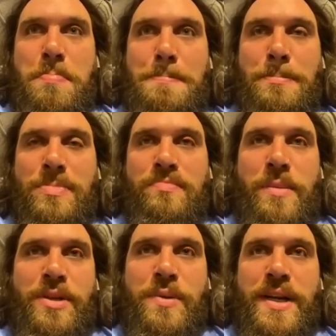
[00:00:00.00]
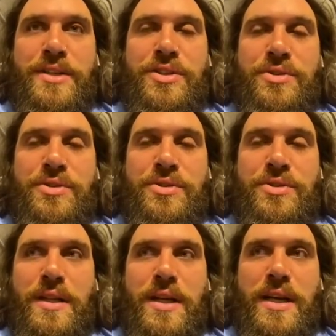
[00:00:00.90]
maybe 22
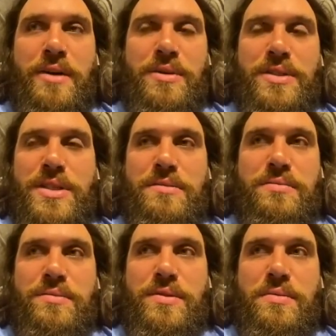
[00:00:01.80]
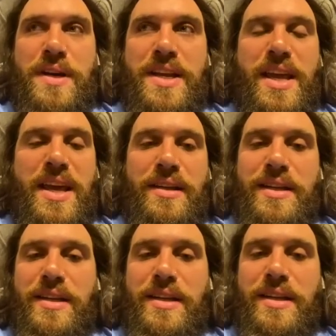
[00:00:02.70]
till I was 28, I
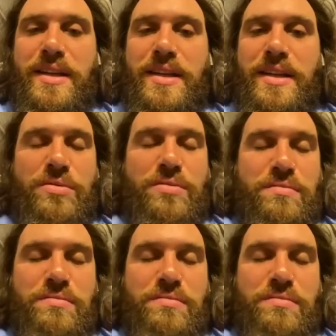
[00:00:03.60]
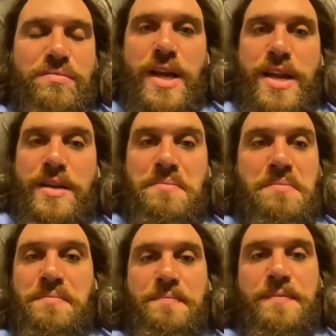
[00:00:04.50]
didn't do any
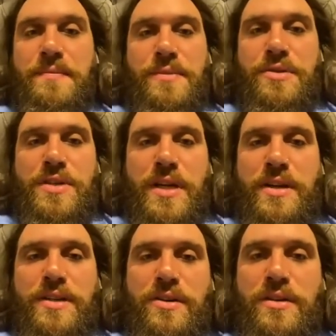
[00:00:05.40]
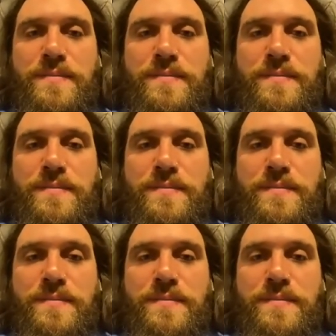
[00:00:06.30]
music at all.